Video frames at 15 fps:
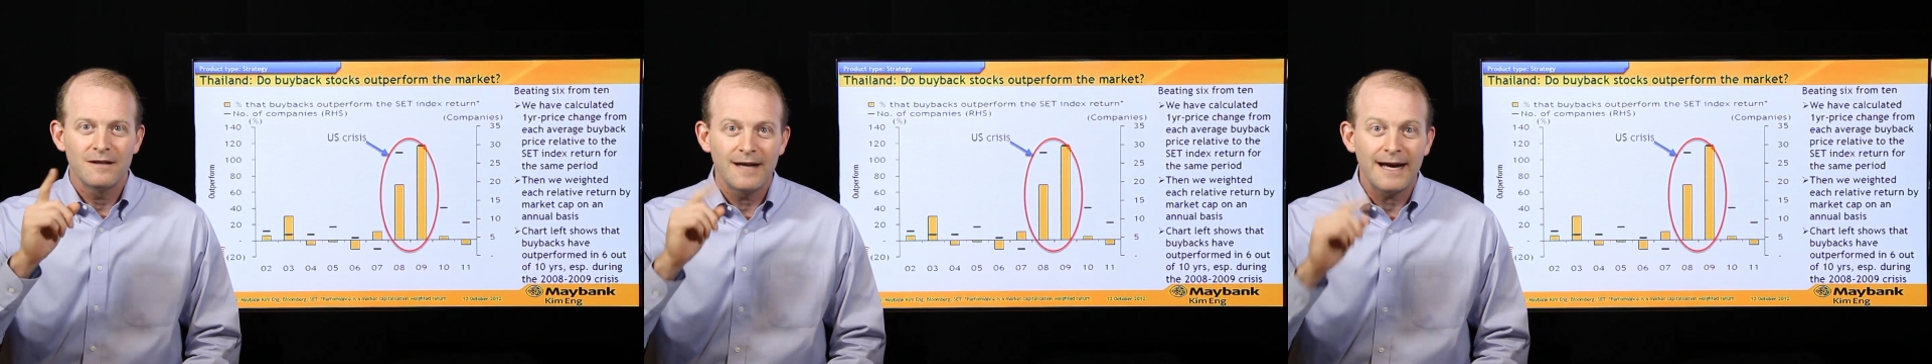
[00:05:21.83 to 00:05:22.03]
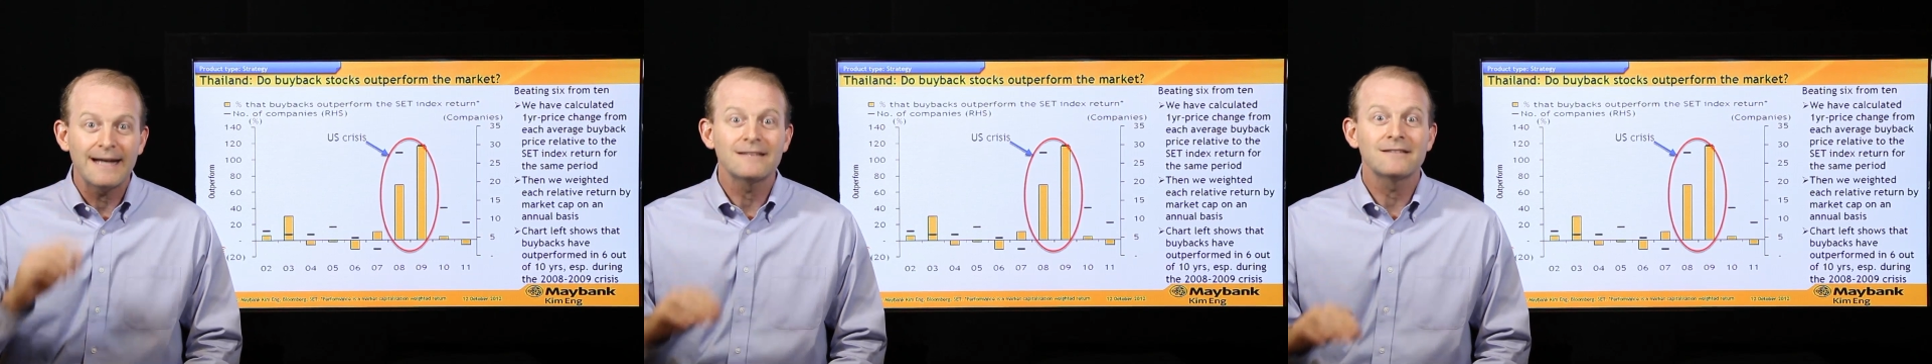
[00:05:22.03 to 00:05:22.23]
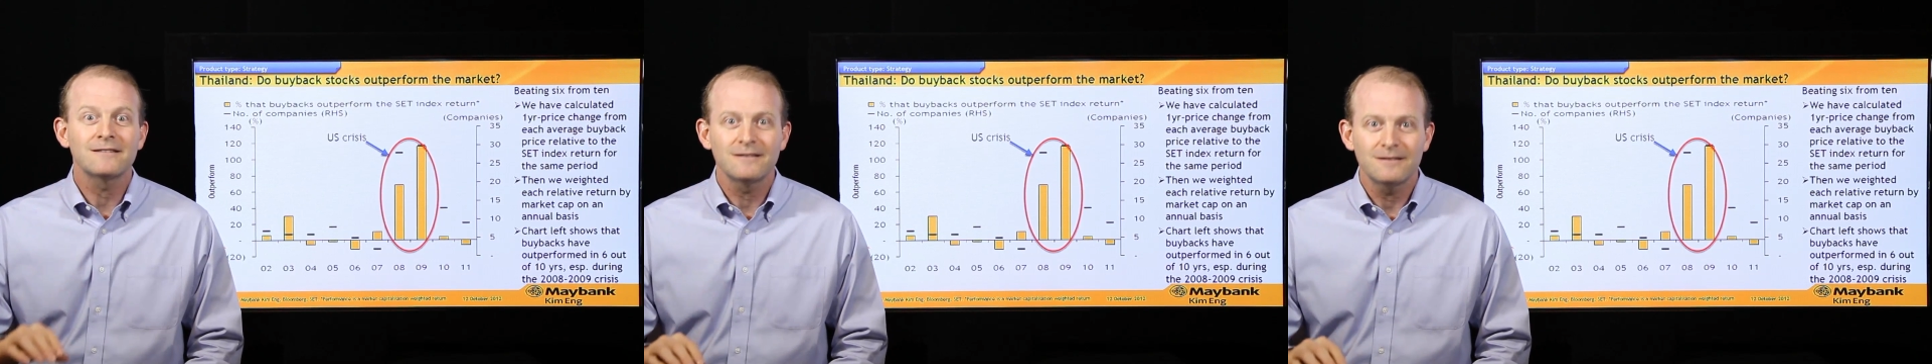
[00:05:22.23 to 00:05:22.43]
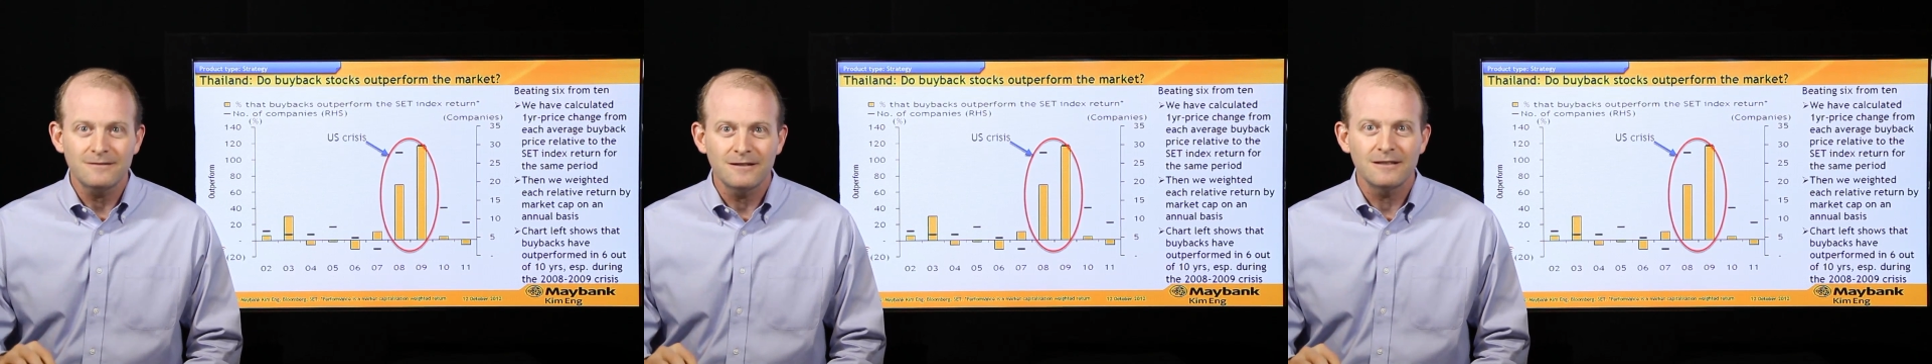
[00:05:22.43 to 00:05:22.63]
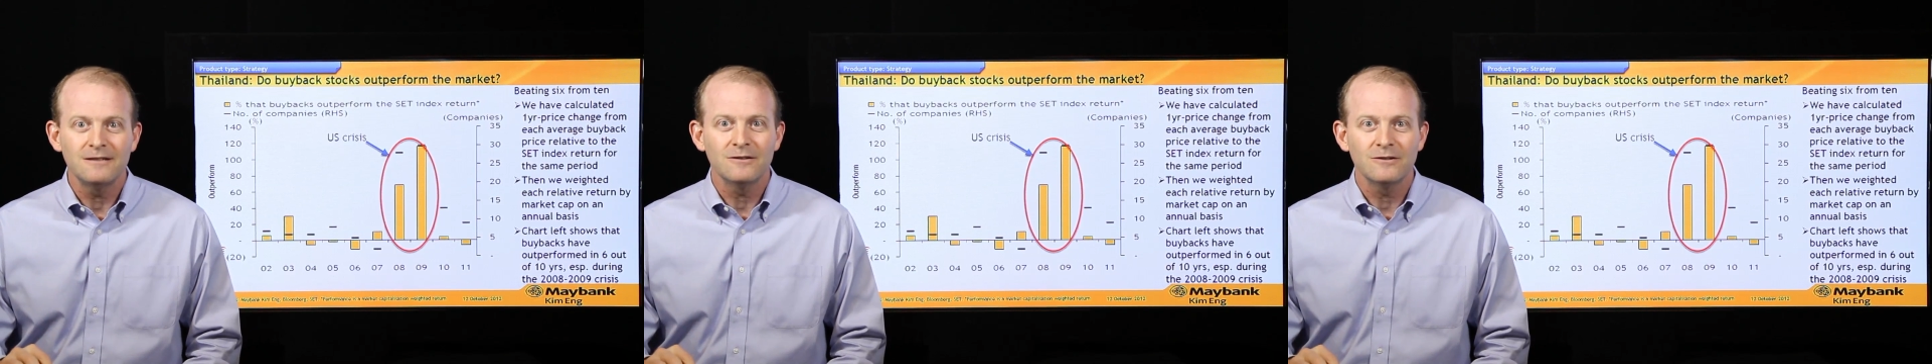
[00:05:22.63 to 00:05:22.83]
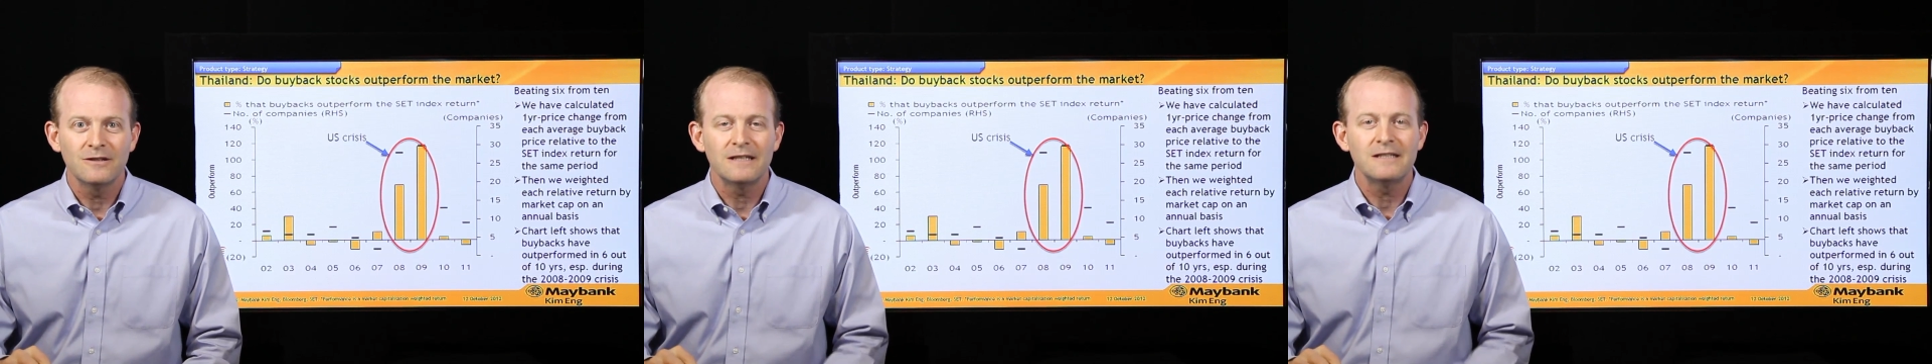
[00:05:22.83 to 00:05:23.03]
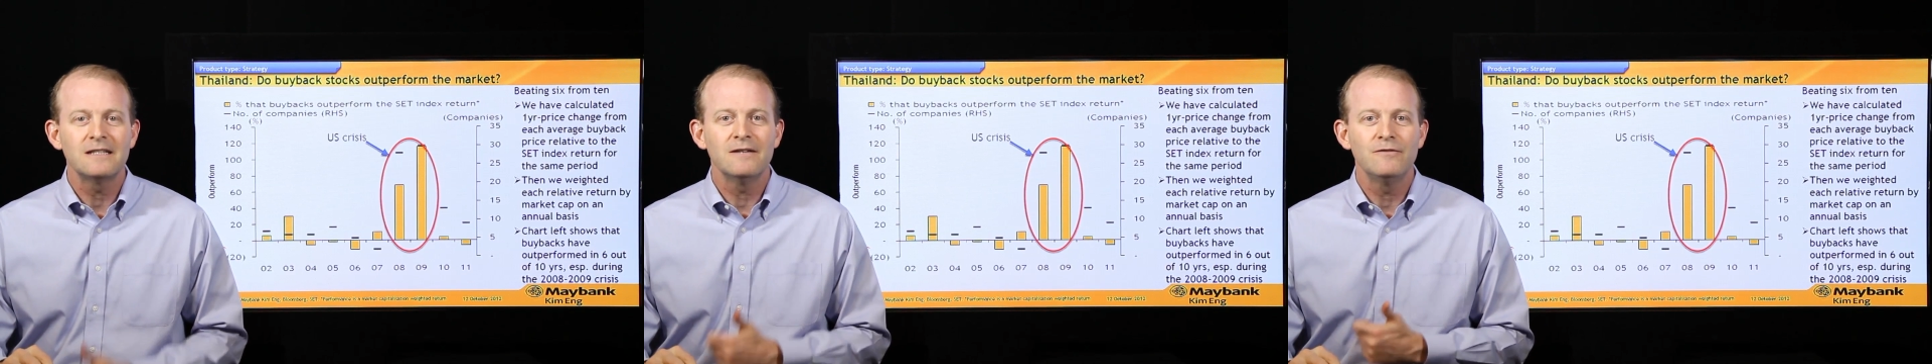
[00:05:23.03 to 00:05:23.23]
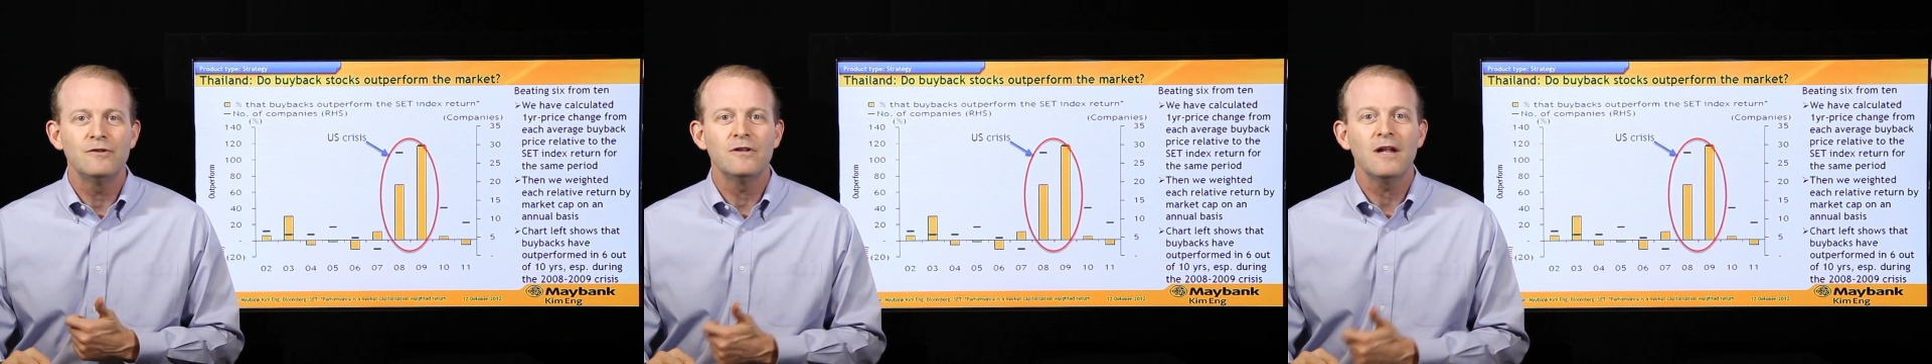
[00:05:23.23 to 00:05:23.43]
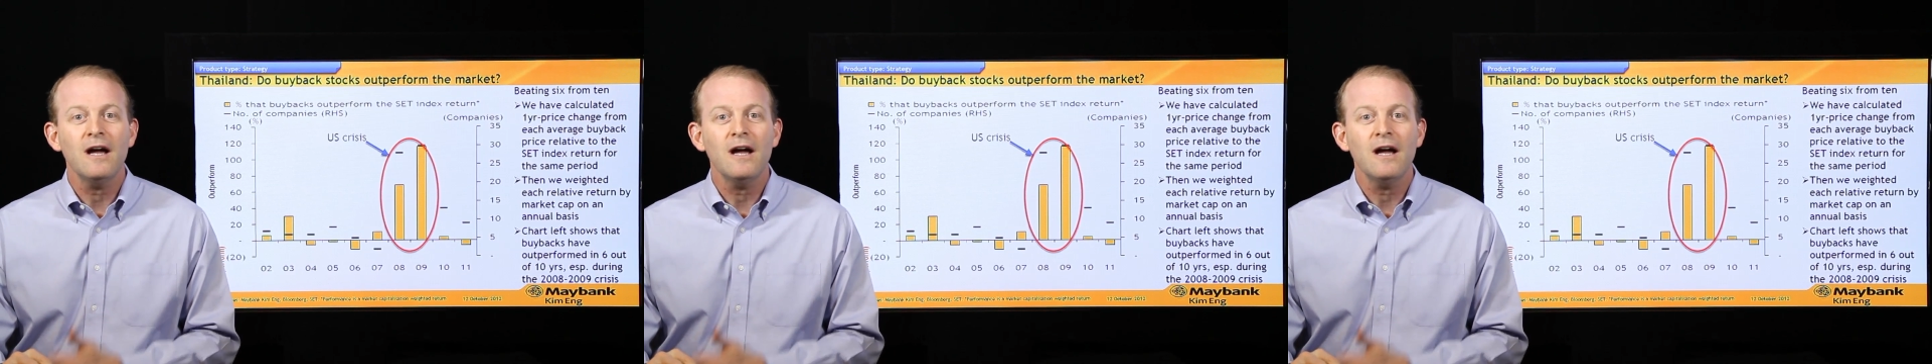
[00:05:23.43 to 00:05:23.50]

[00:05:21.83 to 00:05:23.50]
that's the signal that gives you